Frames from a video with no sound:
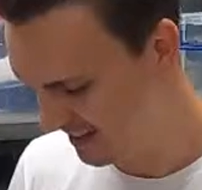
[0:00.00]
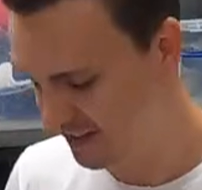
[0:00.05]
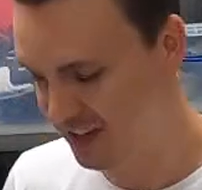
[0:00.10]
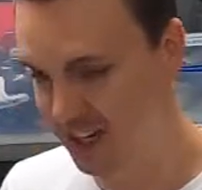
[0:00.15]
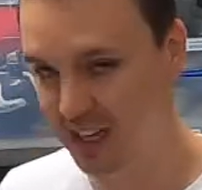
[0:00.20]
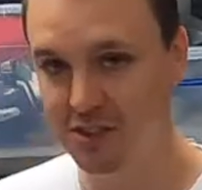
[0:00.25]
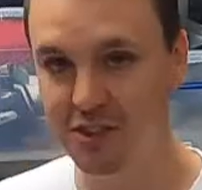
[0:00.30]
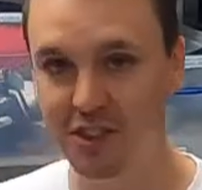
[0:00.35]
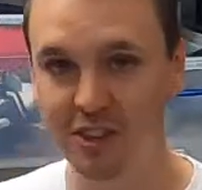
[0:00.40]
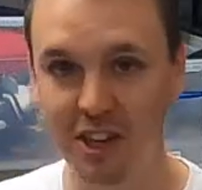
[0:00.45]
But
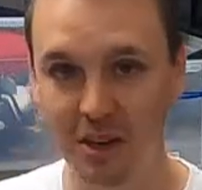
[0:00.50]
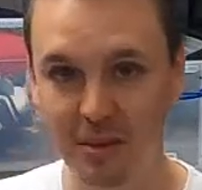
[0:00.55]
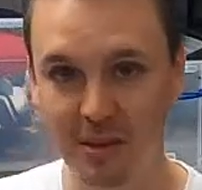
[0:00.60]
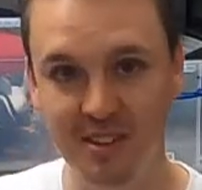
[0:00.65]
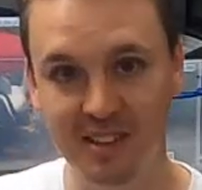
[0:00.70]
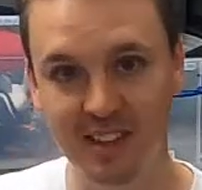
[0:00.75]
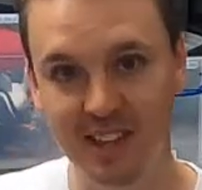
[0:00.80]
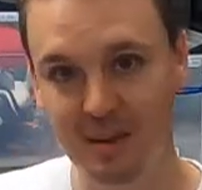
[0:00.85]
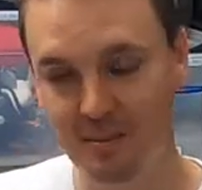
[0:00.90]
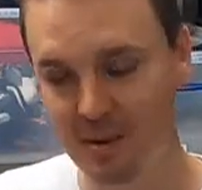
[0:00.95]
loads of
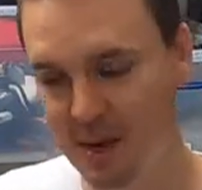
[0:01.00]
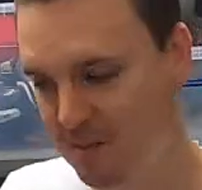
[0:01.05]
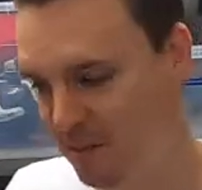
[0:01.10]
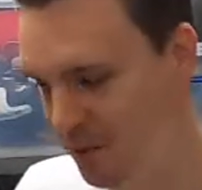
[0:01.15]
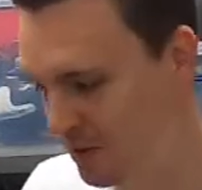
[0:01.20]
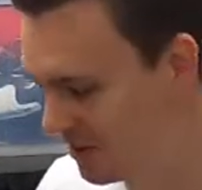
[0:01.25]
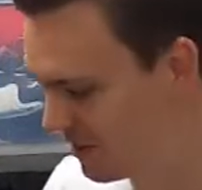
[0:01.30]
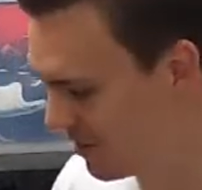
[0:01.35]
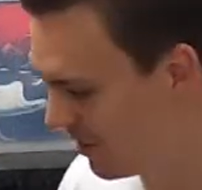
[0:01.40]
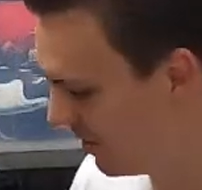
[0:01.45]
comments on that,
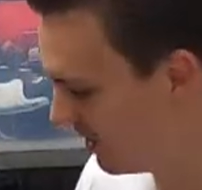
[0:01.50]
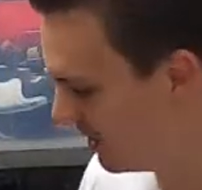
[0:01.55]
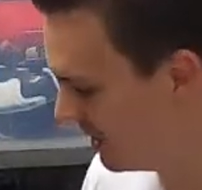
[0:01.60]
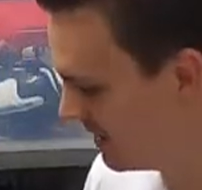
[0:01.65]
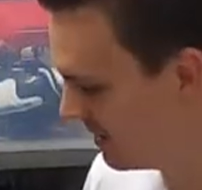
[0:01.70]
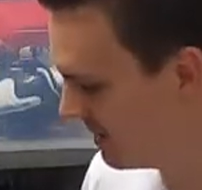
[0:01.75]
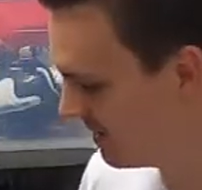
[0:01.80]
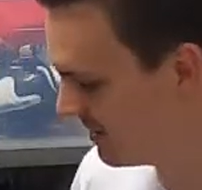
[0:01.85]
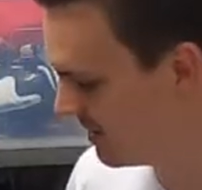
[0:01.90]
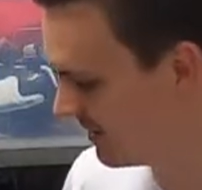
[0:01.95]
people in
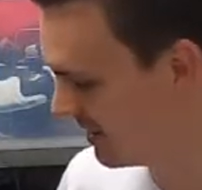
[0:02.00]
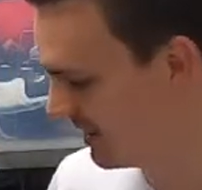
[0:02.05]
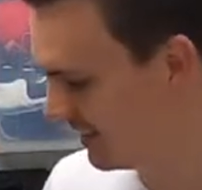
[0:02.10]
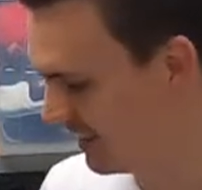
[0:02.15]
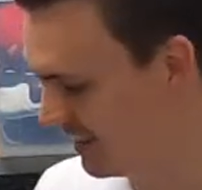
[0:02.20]
Scotland.